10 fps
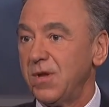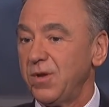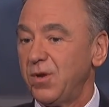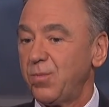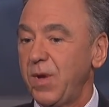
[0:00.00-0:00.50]

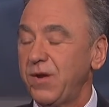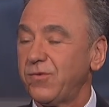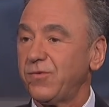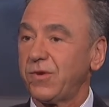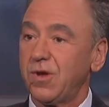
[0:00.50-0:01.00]
You know,
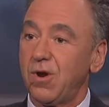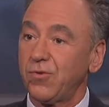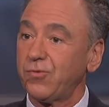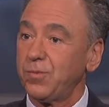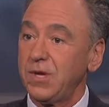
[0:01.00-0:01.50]
patients can
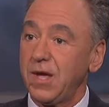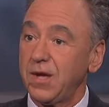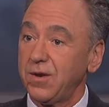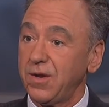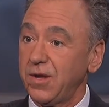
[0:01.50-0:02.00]
also be
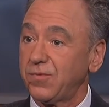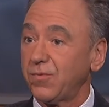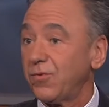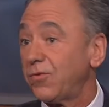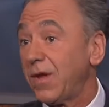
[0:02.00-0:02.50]
candidates
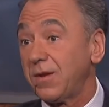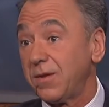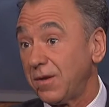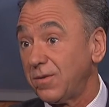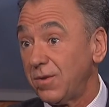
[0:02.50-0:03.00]
for
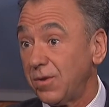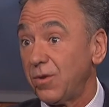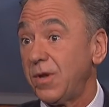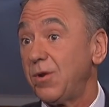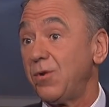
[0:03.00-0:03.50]
stenting. You know,
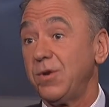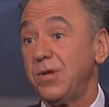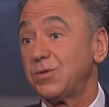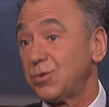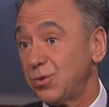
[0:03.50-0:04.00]
they don't right.
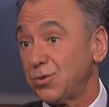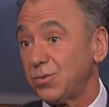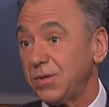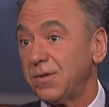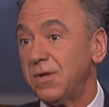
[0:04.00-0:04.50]
need
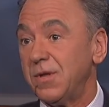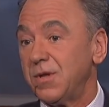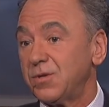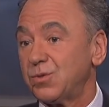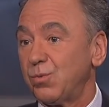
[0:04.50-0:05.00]
surgery.
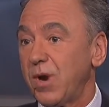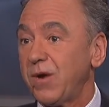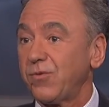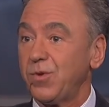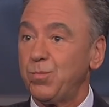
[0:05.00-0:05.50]
So we're
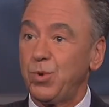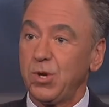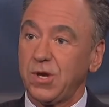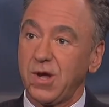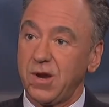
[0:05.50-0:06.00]
actually
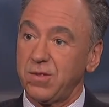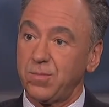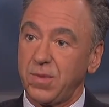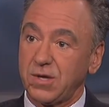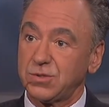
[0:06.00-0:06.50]
putting kind of the
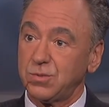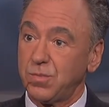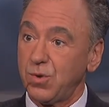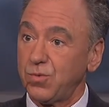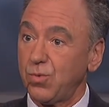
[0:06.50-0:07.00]
best of
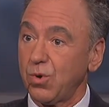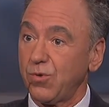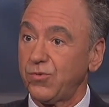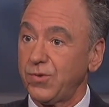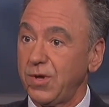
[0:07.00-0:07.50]
both
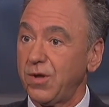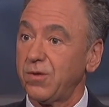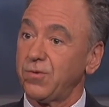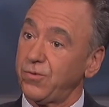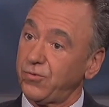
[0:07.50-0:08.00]
worlds
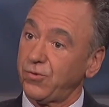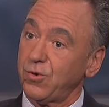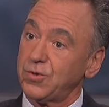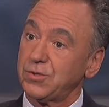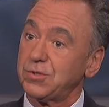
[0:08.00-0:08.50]
together, the
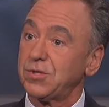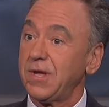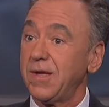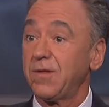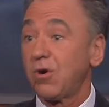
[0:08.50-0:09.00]
surgeons
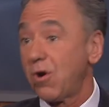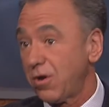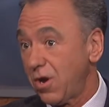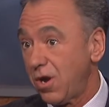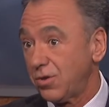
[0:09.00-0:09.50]
and the
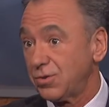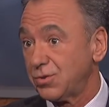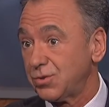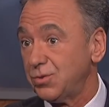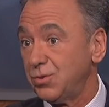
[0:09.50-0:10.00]

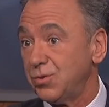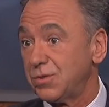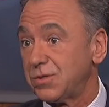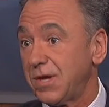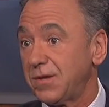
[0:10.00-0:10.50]
cardiologists to do the
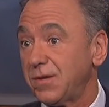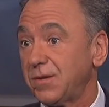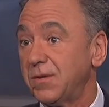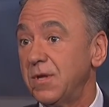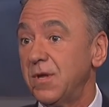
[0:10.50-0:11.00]
stenting.
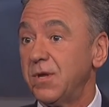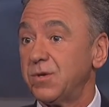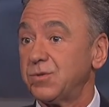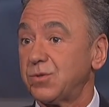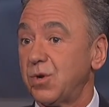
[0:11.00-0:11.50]

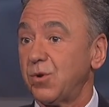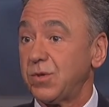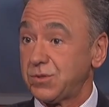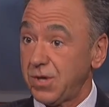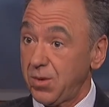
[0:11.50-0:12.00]
So
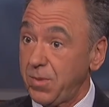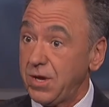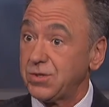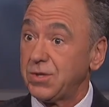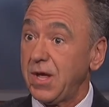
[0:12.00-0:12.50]
let's say a
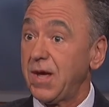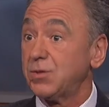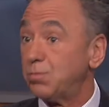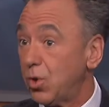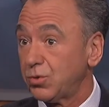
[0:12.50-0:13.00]
patient
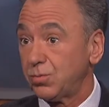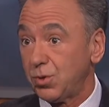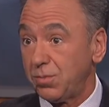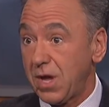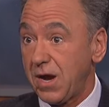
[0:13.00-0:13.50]
has
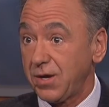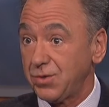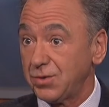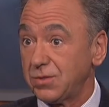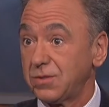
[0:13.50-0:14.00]
multiple
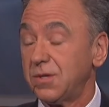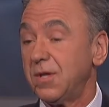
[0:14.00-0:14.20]
blockages